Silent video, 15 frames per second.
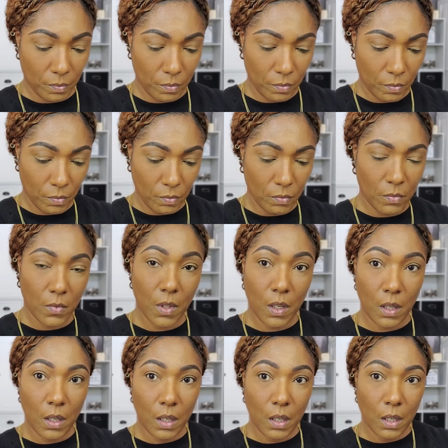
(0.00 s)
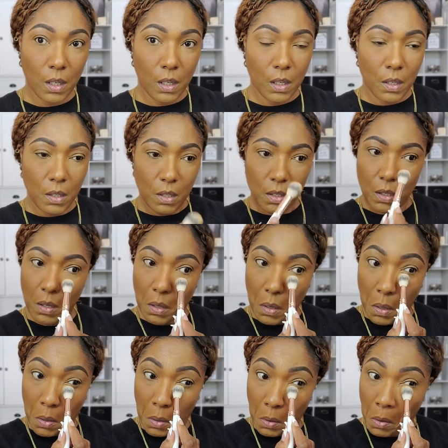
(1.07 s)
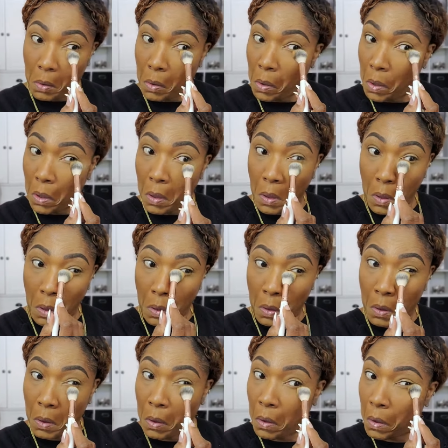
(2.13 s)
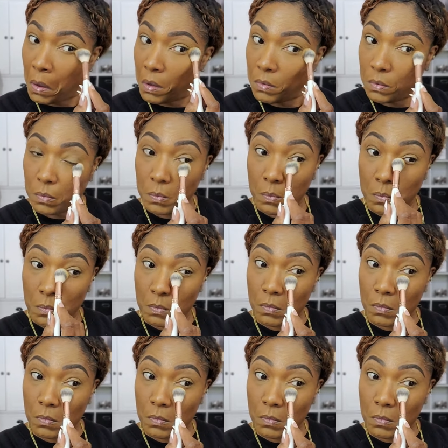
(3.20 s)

[no speech]